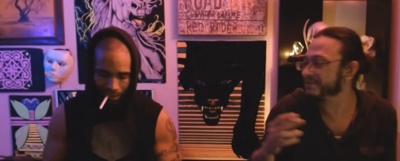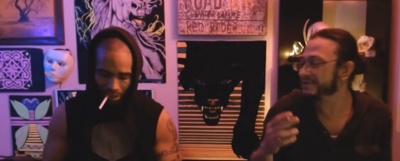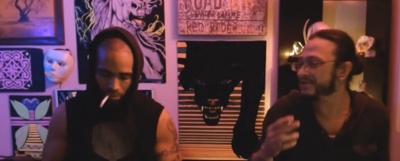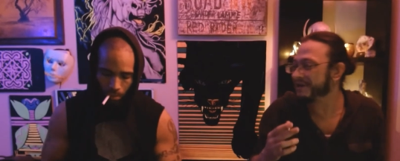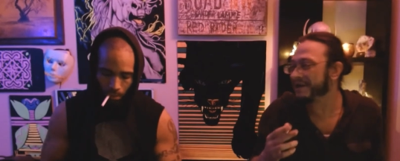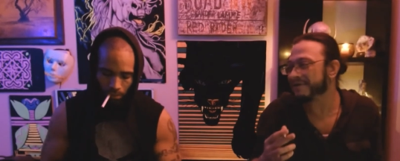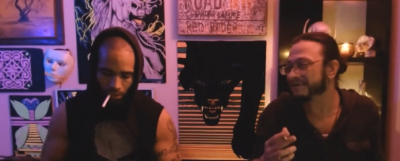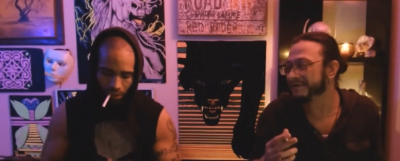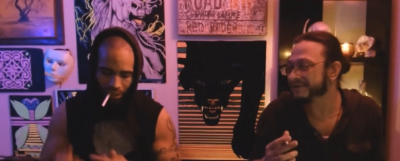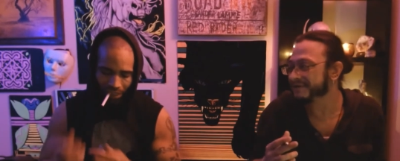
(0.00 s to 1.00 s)
Speaker 1: looking out
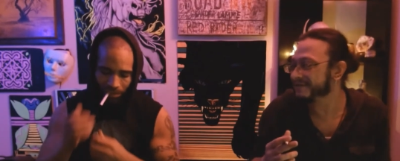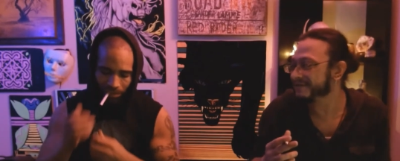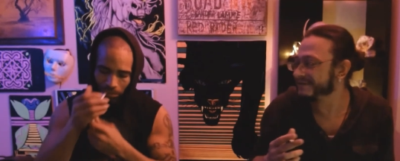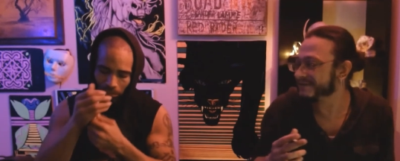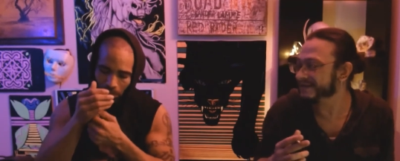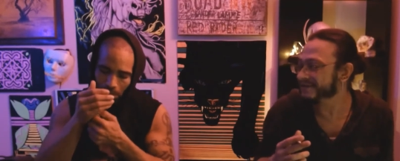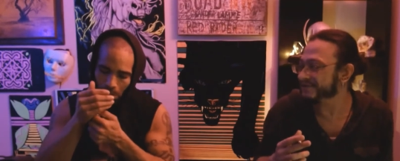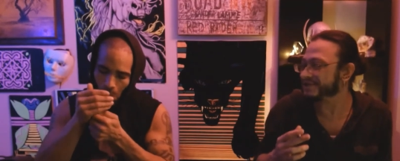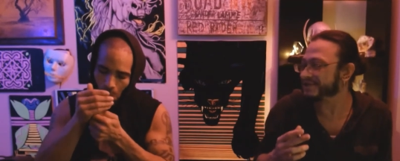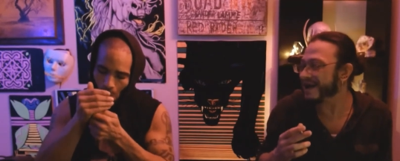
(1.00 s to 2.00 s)
into this into the
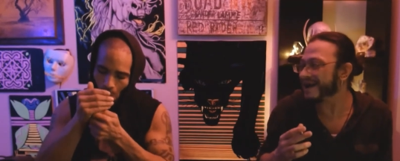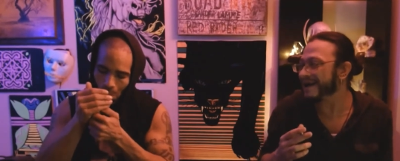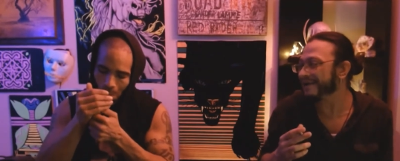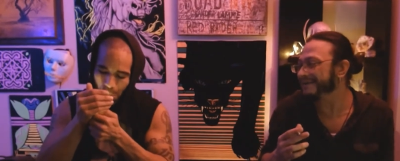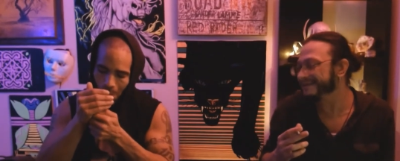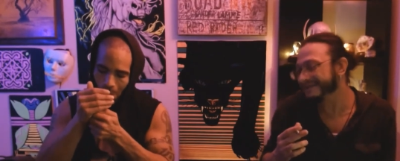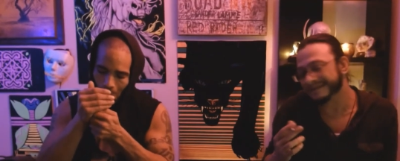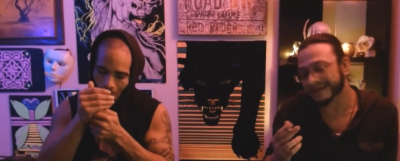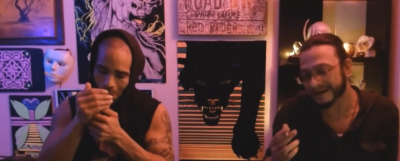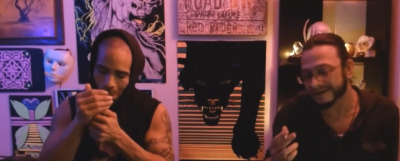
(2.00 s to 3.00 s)
sky when she mm-hmm.
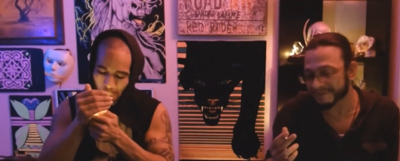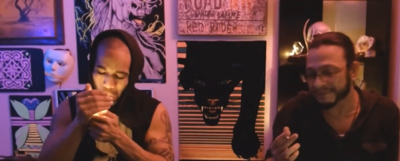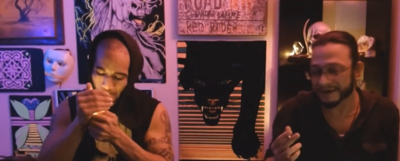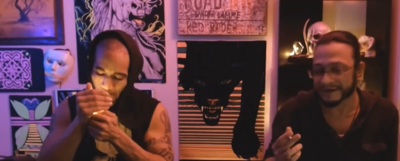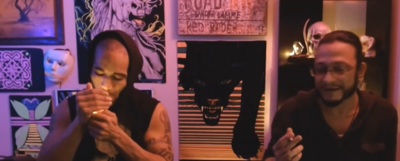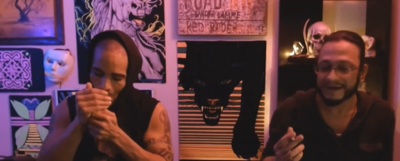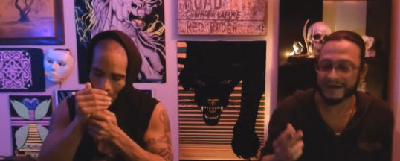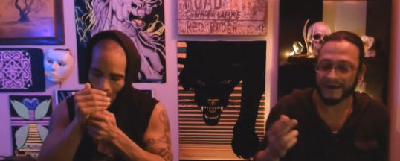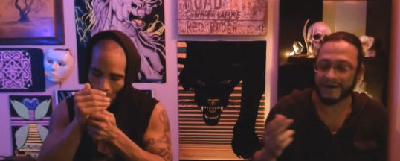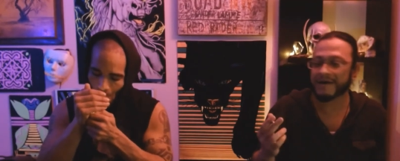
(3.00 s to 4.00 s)
said it i'm like
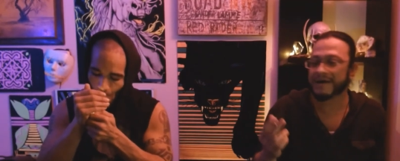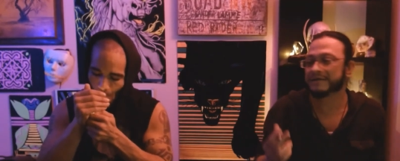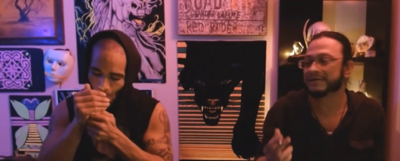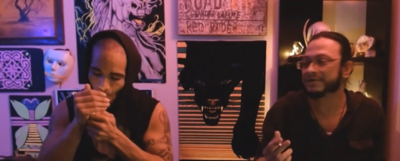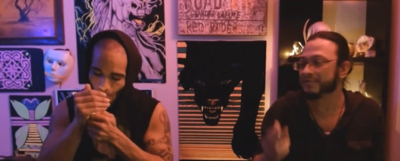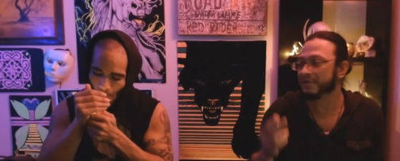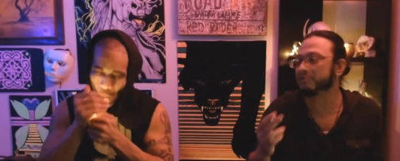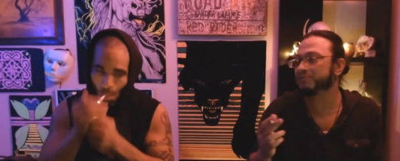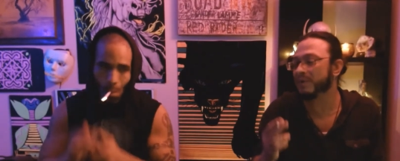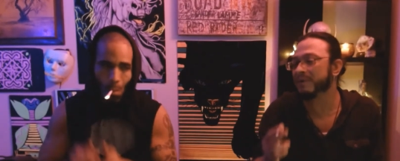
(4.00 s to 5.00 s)
all right so
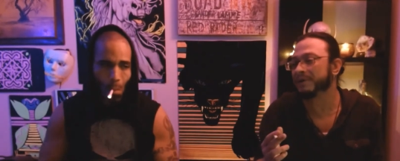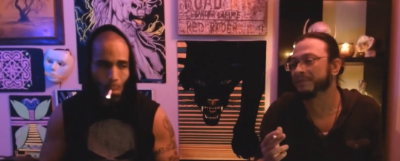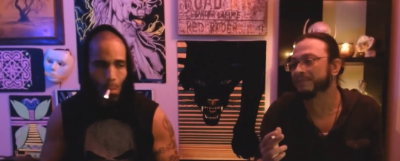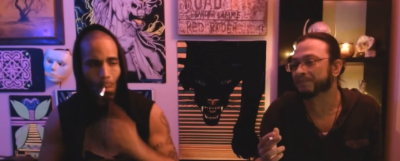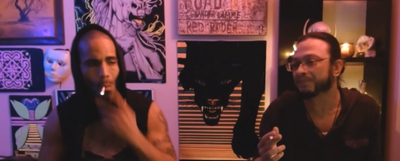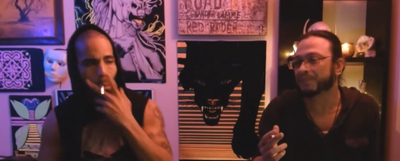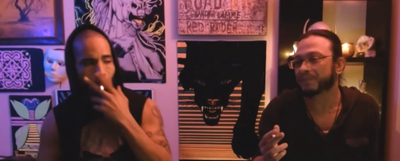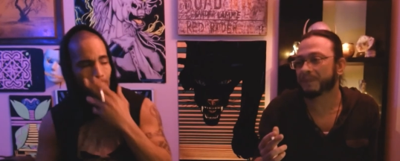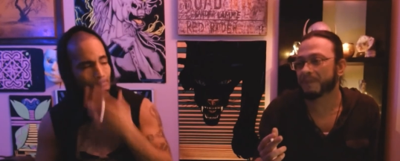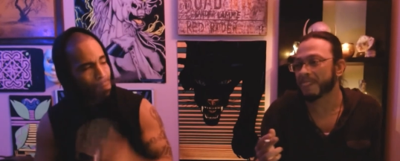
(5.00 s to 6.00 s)
those women
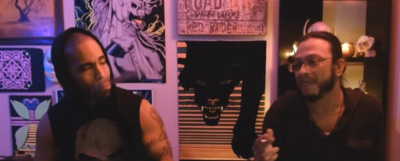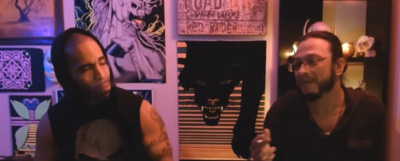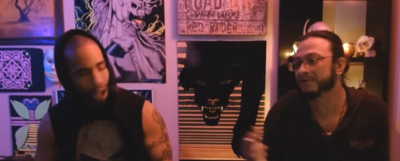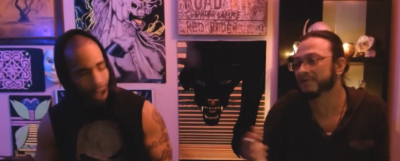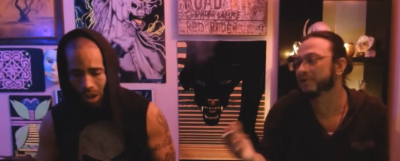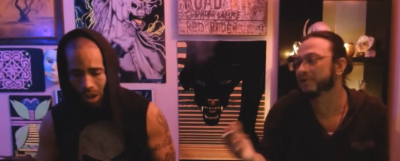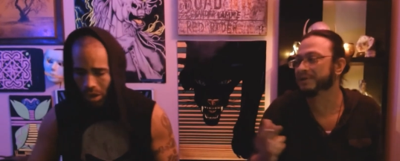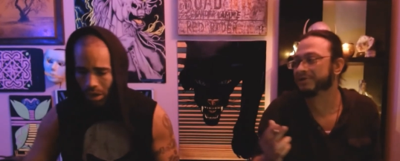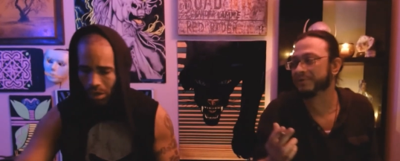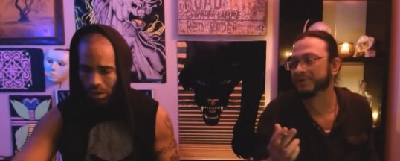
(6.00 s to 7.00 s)
this brings me
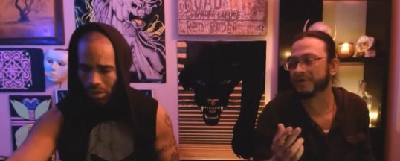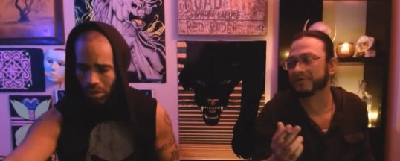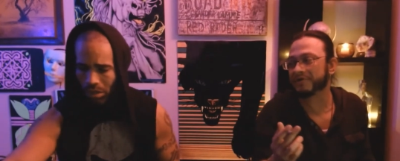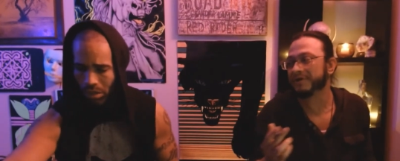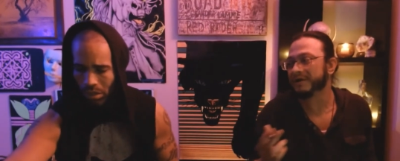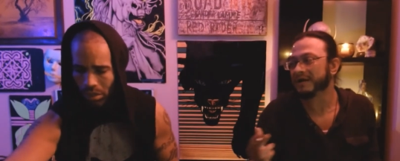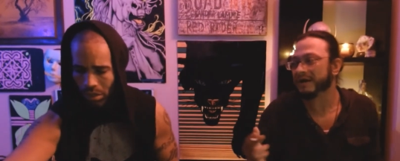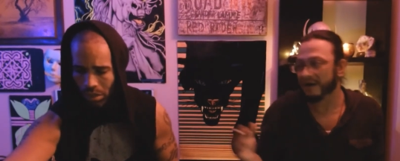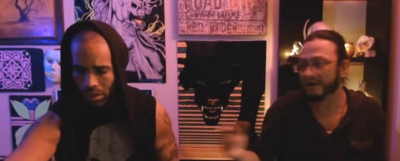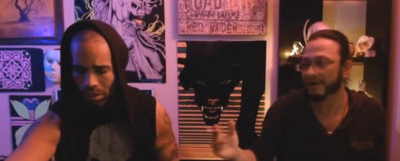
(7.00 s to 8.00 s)
to another
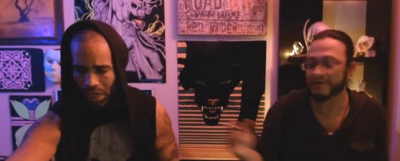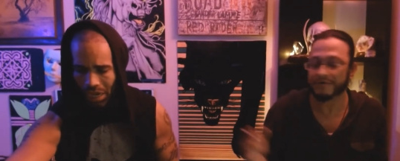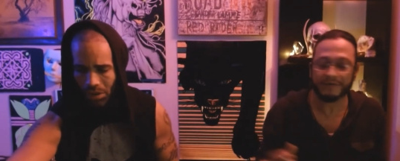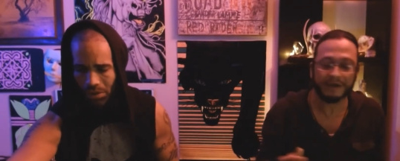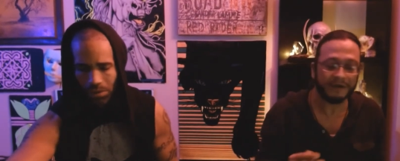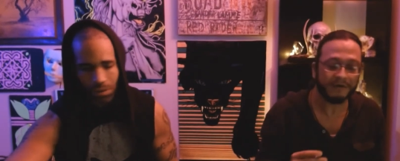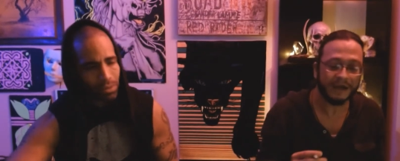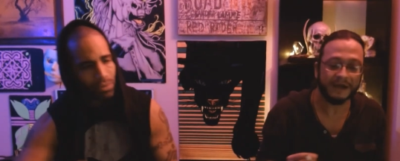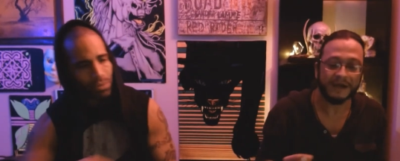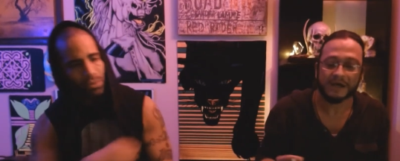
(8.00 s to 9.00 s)
another thing,
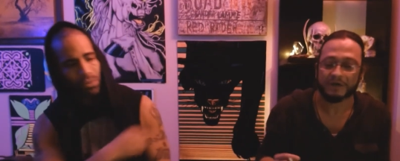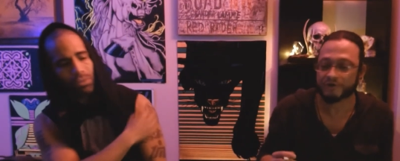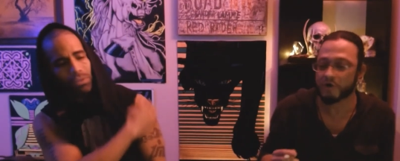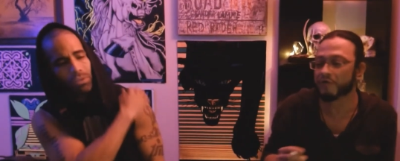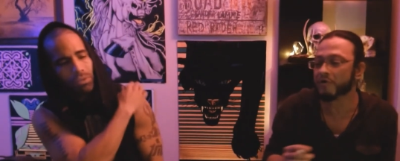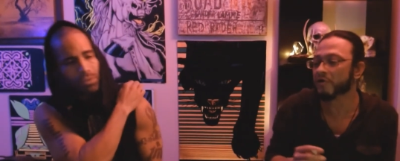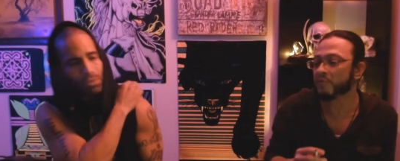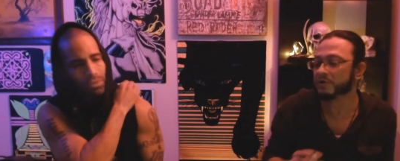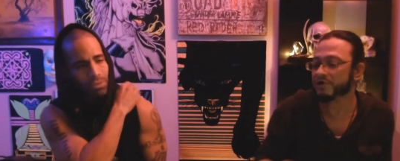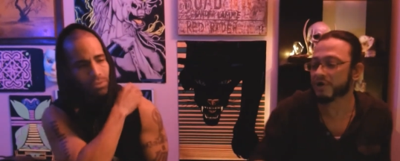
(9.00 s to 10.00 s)
okay? Joe Rogan
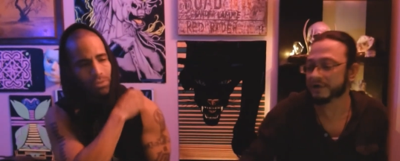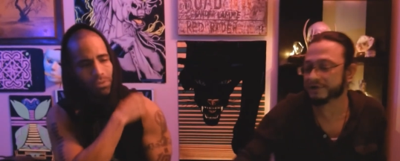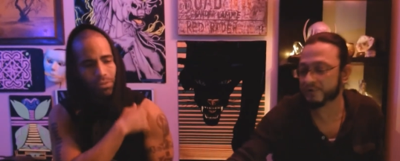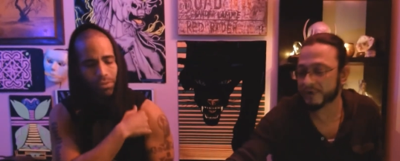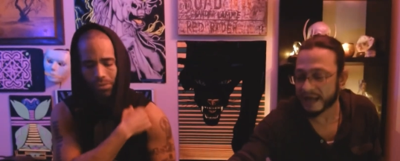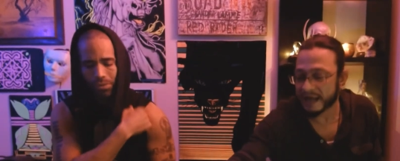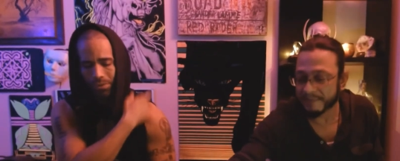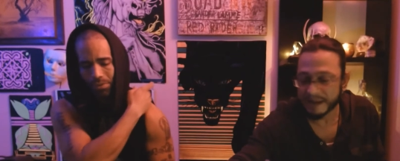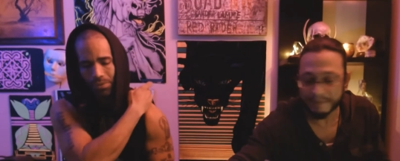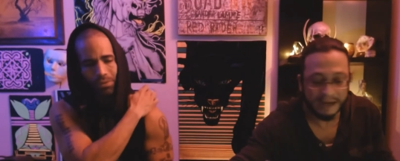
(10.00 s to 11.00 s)
was talking to an
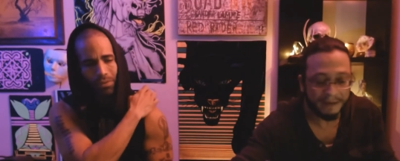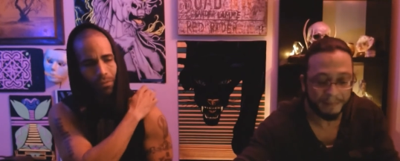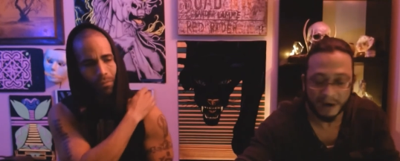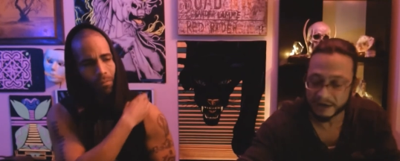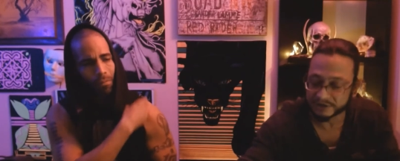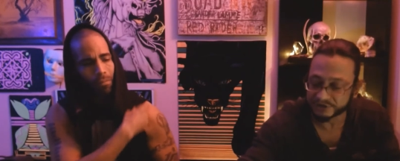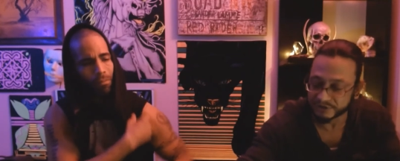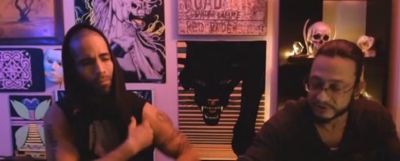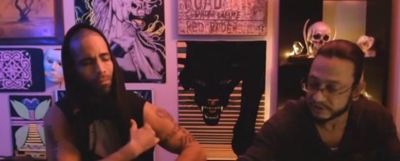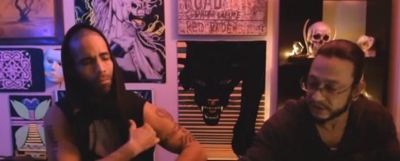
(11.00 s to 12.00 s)
MMA boxer,
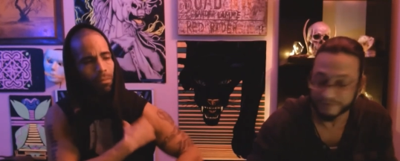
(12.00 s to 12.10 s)
a